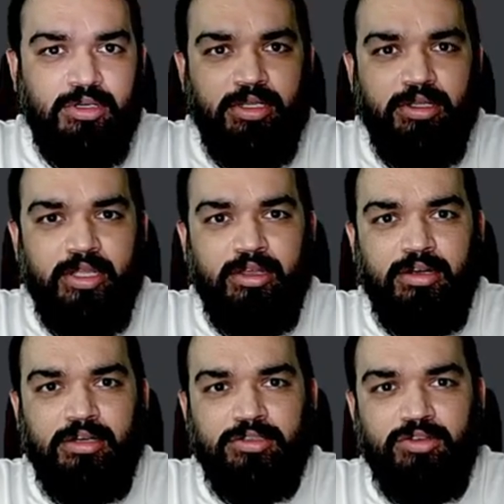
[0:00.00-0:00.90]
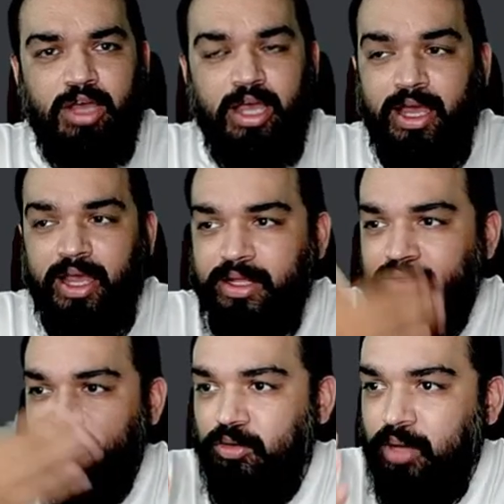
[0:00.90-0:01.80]
here. So uh, the
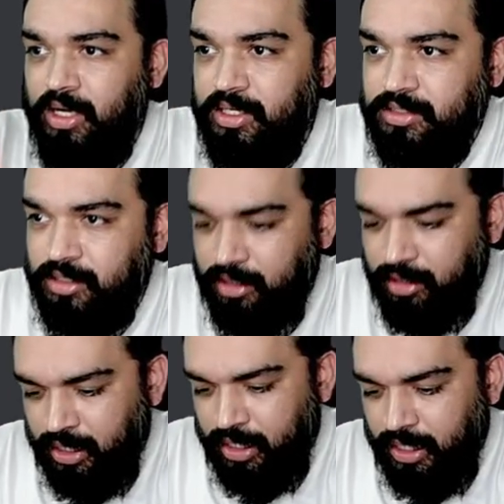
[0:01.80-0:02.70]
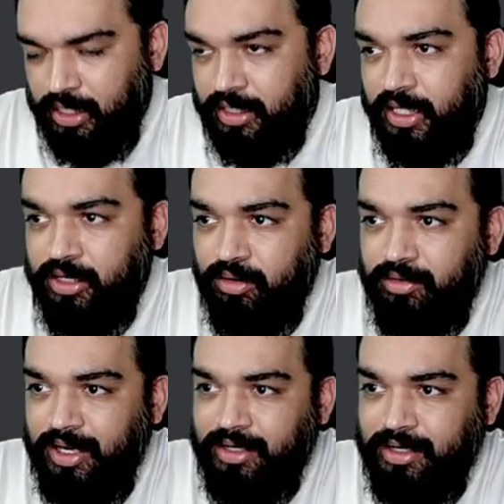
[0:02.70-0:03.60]
URL is here. Then you have to
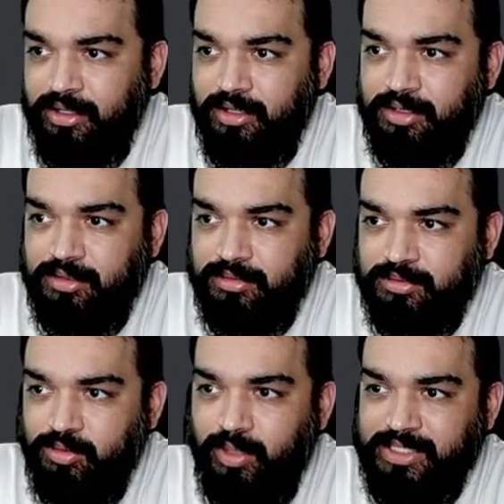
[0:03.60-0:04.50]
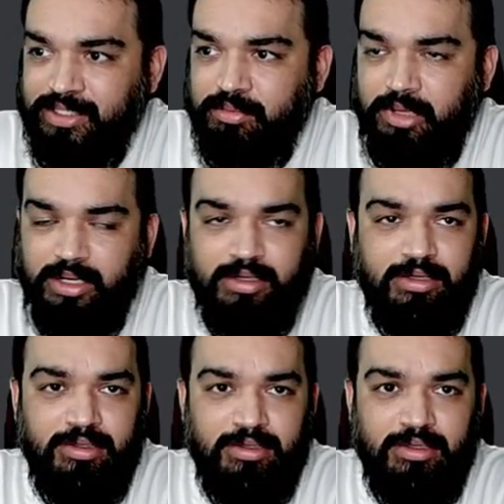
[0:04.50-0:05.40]
enter question mark
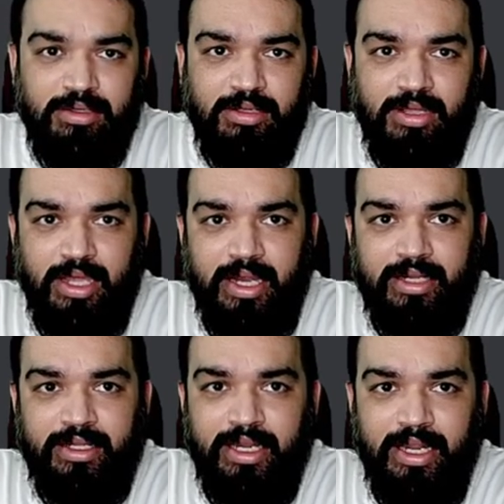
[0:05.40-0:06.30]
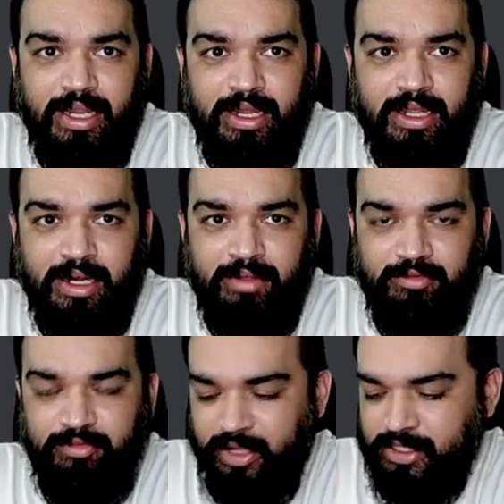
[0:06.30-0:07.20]
and then ref
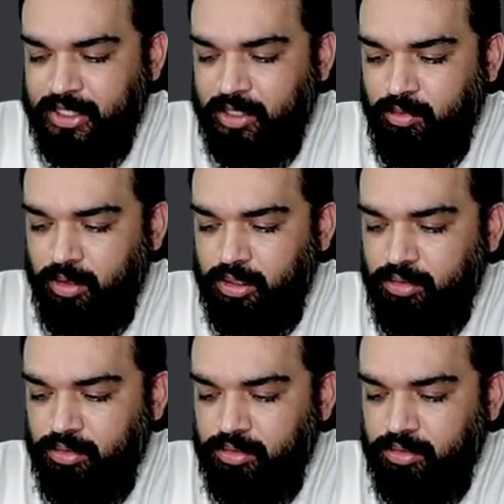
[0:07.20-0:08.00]
is equal to